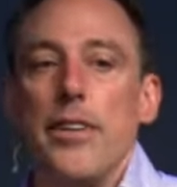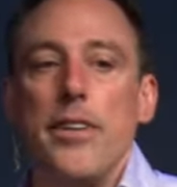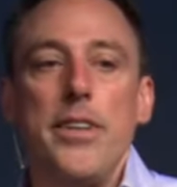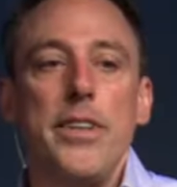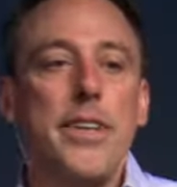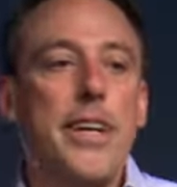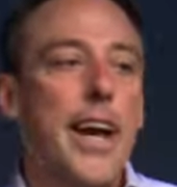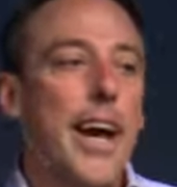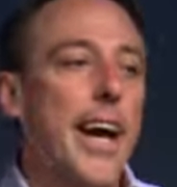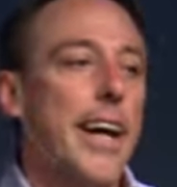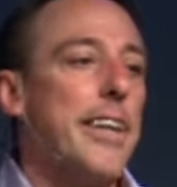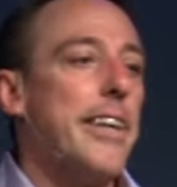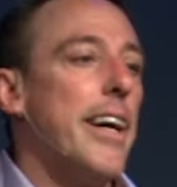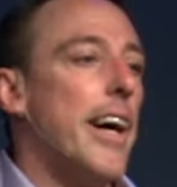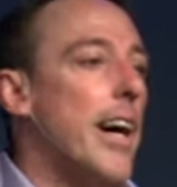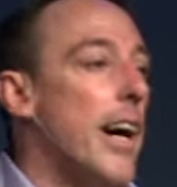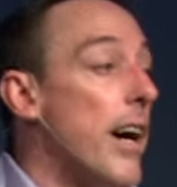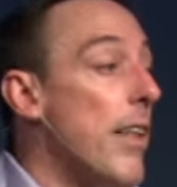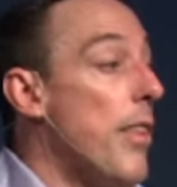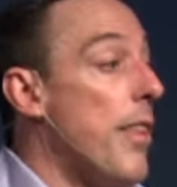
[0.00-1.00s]
and
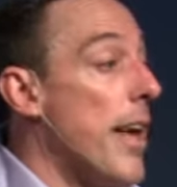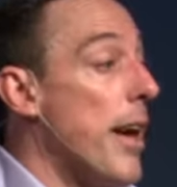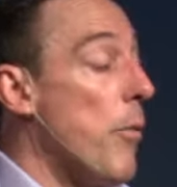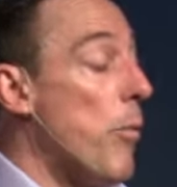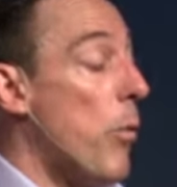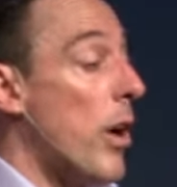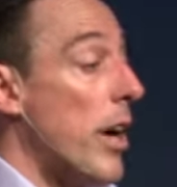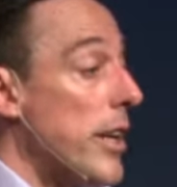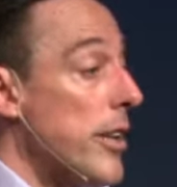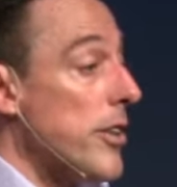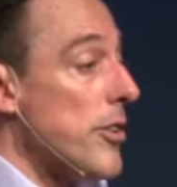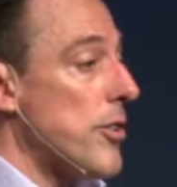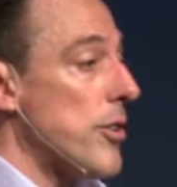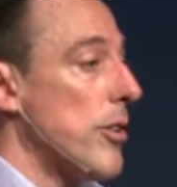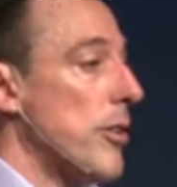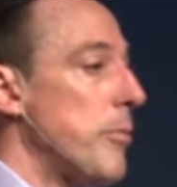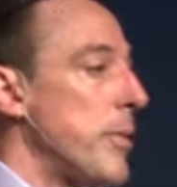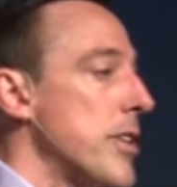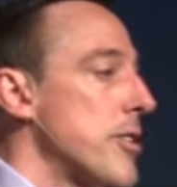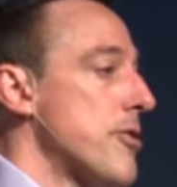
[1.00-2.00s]
uh, they wanted to do
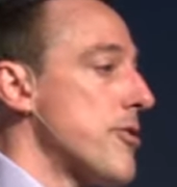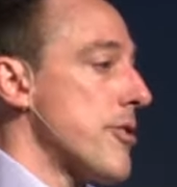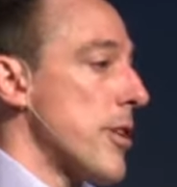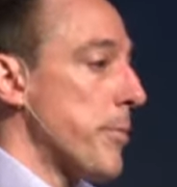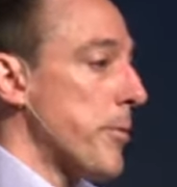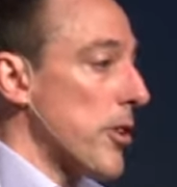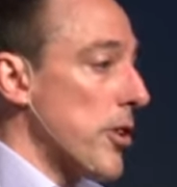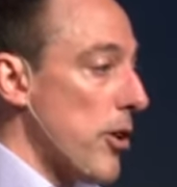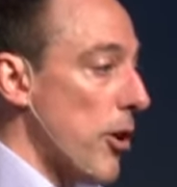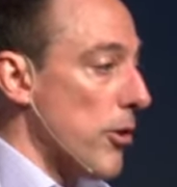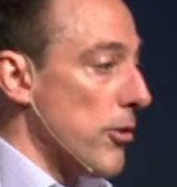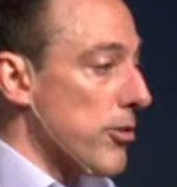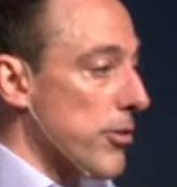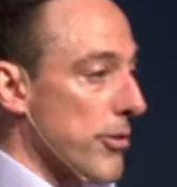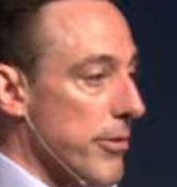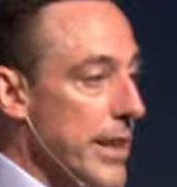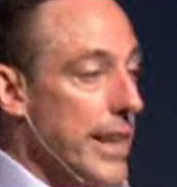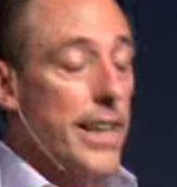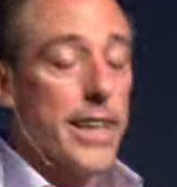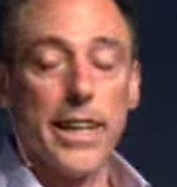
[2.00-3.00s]
a mission trip to Costa
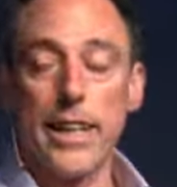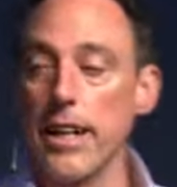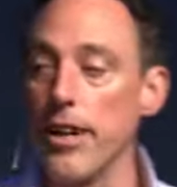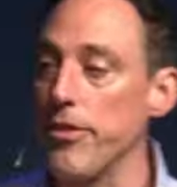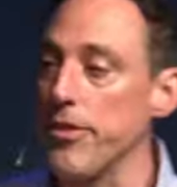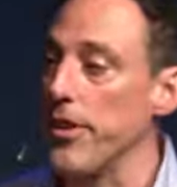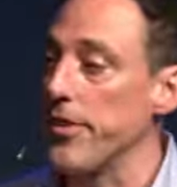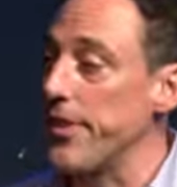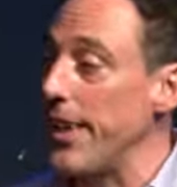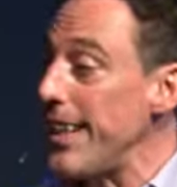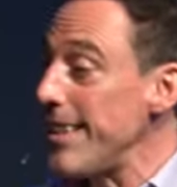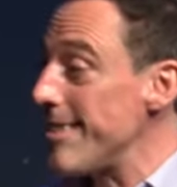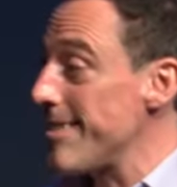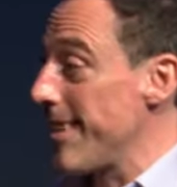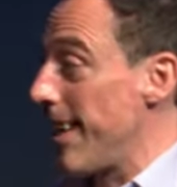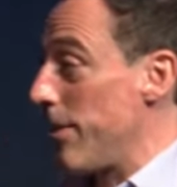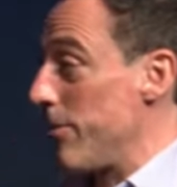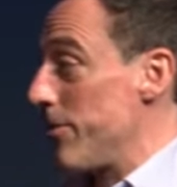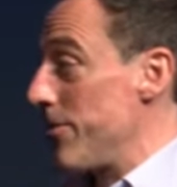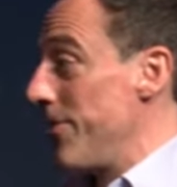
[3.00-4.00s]
Rica. And I thought, that
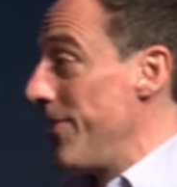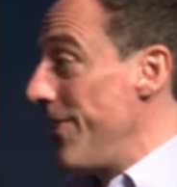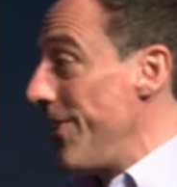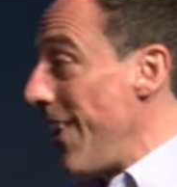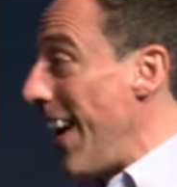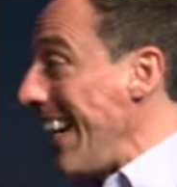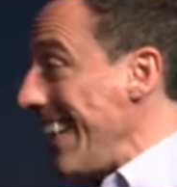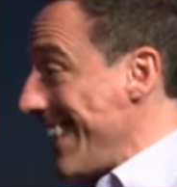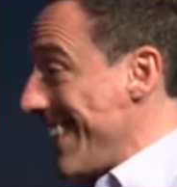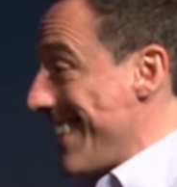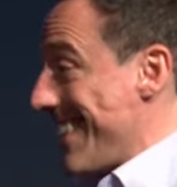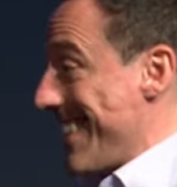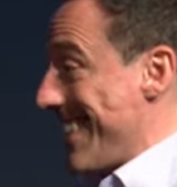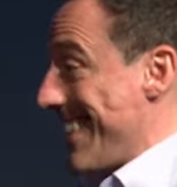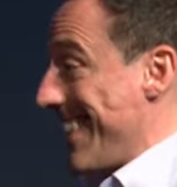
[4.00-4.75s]
sounds nice.